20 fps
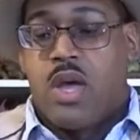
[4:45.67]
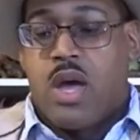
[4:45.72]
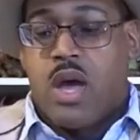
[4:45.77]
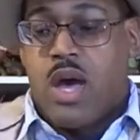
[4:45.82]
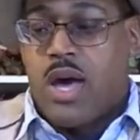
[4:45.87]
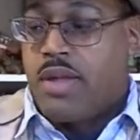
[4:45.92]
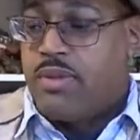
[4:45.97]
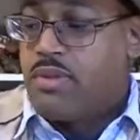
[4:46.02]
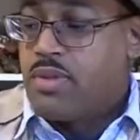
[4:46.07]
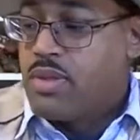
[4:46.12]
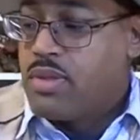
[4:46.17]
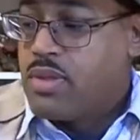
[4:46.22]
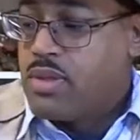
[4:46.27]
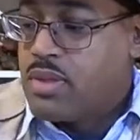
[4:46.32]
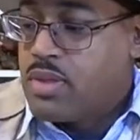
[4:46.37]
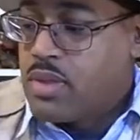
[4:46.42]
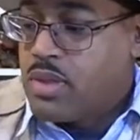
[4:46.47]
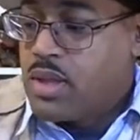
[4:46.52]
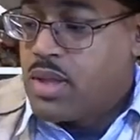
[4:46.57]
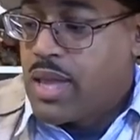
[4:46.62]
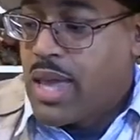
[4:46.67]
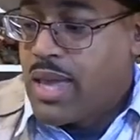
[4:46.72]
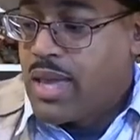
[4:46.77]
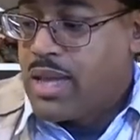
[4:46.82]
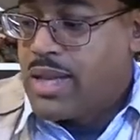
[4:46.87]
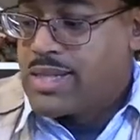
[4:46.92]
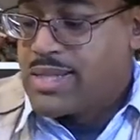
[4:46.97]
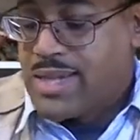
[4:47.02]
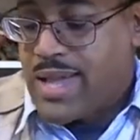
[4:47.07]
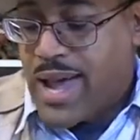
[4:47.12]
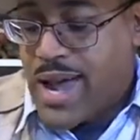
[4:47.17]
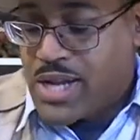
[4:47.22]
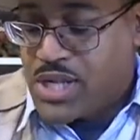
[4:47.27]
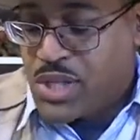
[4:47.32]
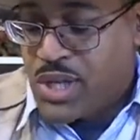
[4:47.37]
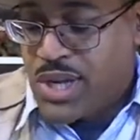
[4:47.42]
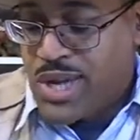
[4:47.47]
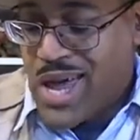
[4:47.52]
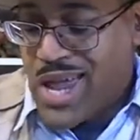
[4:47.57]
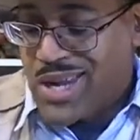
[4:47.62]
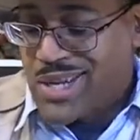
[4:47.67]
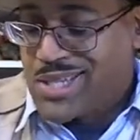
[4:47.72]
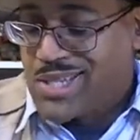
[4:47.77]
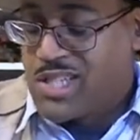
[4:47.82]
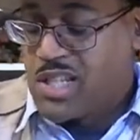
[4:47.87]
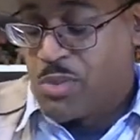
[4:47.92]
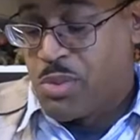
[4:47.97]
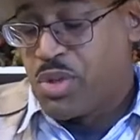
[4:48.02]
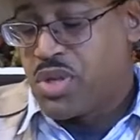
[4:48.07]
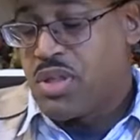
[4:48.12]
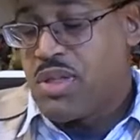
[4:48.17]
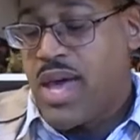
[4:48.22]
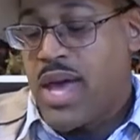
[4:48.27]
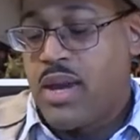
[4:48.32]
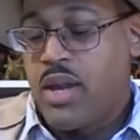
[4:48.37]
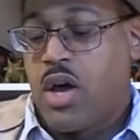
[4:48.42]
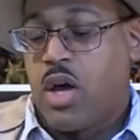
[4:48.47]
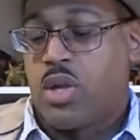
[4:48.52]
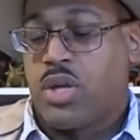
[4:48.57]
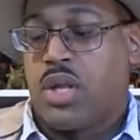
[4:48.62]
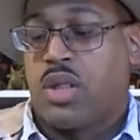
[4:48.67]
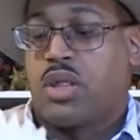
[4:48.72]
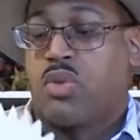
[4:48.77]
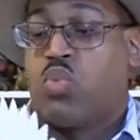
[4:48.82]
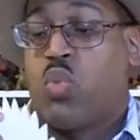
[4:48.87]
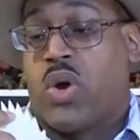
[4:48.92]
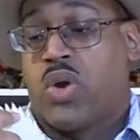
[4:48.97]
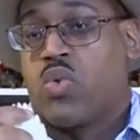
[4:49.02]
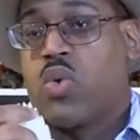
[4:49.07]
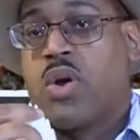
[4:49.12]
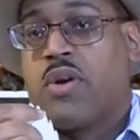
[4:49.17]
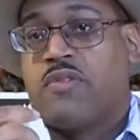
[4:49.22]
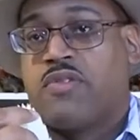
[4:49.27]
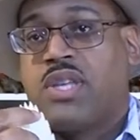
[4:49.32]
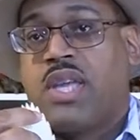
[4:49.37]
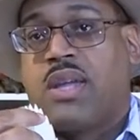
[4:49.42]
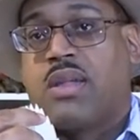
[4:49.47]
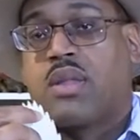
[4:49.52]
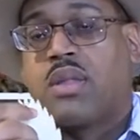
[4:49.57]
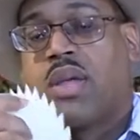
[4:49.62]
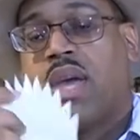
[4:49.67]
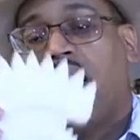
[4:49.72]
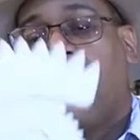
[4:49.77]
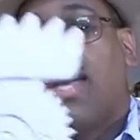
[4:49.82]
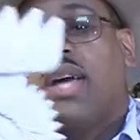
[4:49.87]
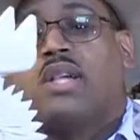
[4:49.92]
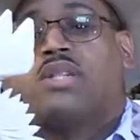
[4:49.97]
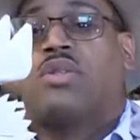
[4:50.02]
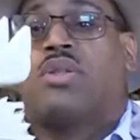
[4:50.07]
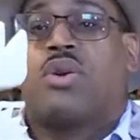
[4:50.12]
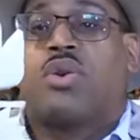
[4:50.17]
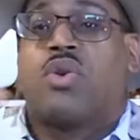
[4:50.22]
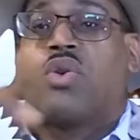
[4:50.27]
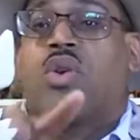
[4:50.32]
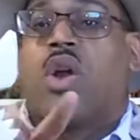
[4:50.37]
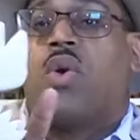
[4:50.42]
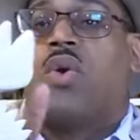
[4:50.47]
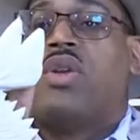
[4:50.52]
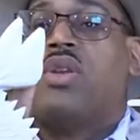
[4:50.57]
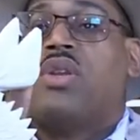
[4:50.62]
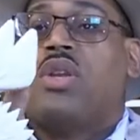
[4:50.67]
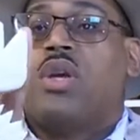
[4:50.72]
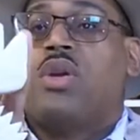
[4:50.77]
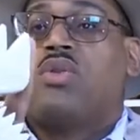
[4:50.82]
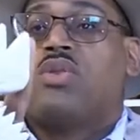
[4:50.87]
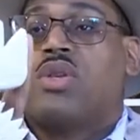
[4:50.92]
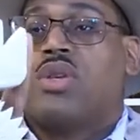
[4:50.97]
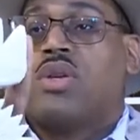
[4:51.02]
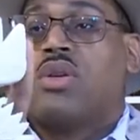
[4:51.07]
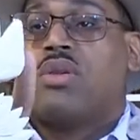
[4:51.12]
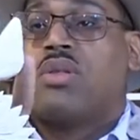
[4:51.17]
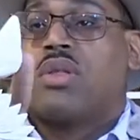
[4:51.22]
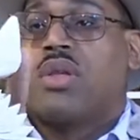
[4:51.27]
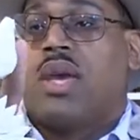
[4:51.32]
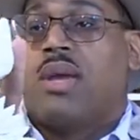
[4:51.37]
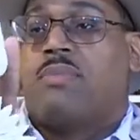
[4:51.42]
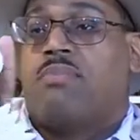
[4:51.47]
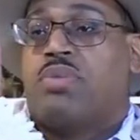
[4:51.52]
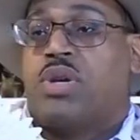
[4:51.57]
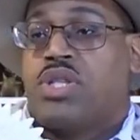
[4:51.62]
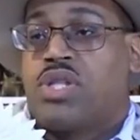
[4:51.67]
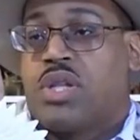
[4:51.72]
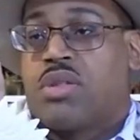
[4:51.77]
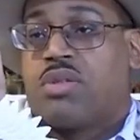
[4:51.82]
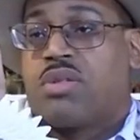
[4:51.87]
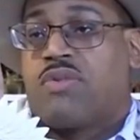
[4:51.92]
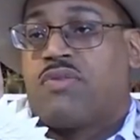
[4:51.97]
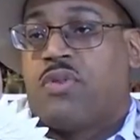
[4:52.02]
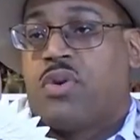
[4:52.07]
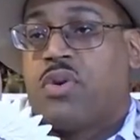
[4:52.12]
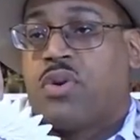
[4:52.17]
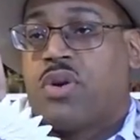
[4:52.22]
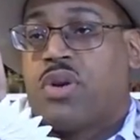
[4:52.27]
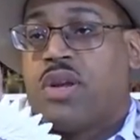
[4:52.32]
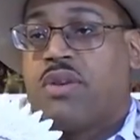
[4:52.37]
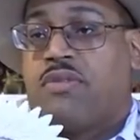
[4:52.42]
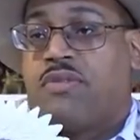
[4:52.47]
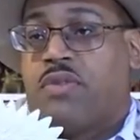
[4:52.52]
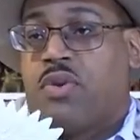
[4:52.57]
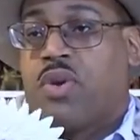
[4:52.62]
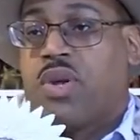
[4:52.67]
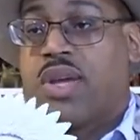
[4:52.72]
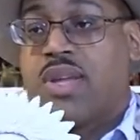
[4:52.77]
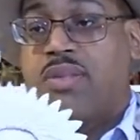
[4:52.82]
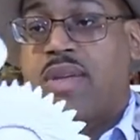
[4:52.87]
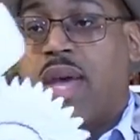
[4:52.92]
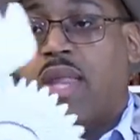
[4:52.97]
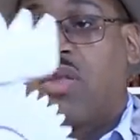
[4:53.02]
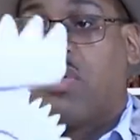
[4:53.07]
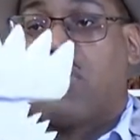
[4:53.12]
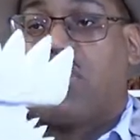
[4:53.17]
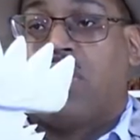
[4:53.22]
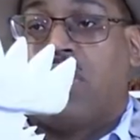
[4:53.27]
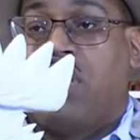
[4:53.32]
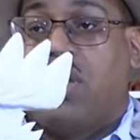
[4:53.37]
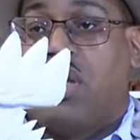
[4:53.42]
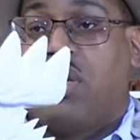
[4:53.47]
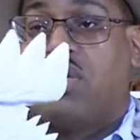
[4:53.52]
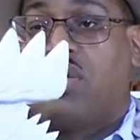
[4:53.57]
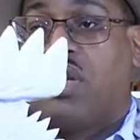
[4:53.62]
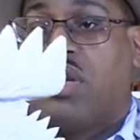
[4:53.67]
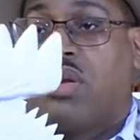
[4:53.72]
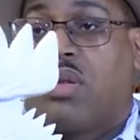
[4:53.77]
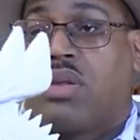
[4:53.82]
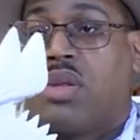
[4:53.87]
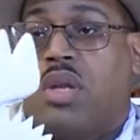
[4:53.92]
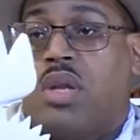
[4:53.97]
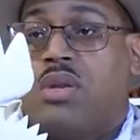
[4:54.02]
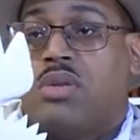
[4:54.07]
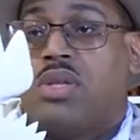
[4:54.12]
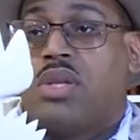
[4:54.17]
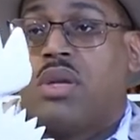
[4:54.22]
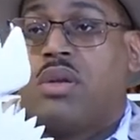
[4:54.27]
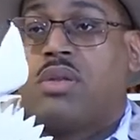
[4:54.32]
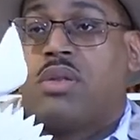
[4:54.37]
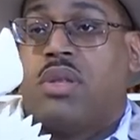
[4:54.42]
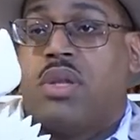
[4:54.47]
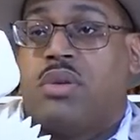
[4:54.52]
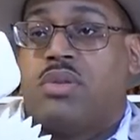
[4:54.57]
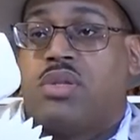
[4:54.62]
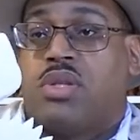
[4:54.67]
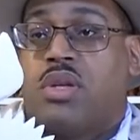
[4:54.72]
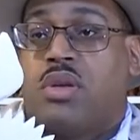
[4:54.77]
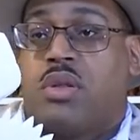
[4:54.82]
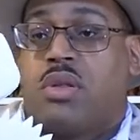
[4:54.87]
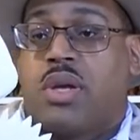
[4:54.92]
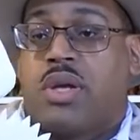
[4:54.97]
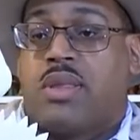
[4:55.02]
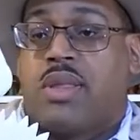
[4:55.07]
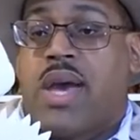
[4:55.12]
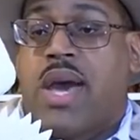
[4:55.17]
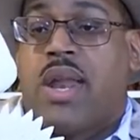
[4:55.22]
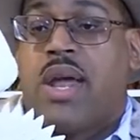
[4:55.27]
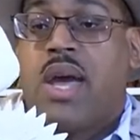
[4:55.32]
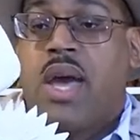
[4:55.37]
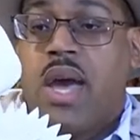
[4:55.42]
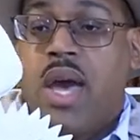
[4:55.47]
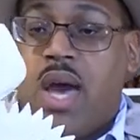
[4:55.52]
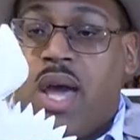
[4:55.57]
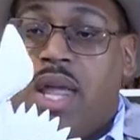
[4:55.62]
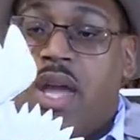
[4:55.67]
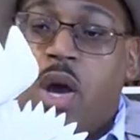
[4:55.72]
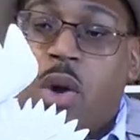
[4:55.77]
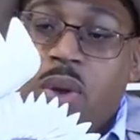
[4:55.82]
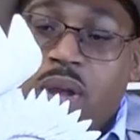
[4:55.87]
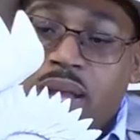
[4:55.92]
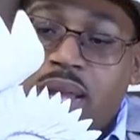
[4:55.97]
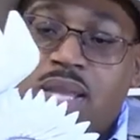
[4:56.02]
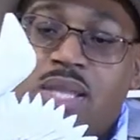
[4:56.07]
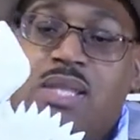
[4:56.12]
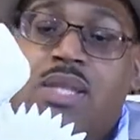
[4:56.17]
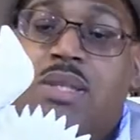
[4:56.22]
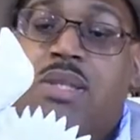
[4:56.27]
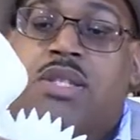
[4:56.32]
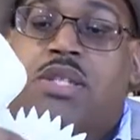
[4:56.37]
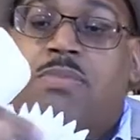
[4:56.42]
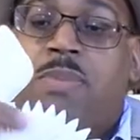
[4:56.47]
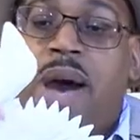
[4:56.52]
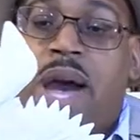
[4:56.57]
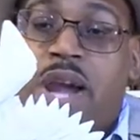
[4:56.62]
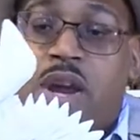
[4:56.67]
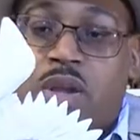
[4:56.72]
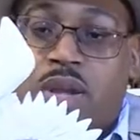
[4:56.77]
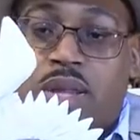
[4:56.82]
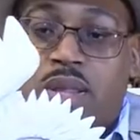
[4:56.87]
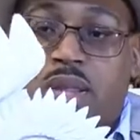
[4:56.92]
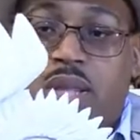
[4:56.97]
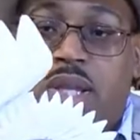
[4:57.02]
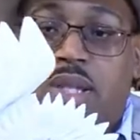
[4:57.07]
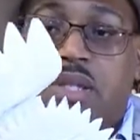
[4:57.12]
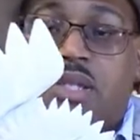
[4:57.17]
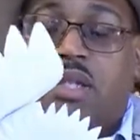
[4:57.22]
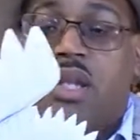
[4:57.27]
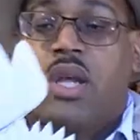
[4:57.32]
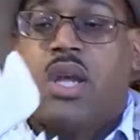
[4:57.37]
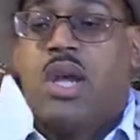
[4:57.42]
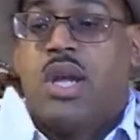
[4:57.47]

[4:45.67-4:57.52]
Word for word: Uh, it's actually kind of similar to that, only it's one row of teeth. So they'll grow a new tooth and push others forward and forward like that. So it's new tooth, new tooth, new tooth like that, and they go into the spire like this.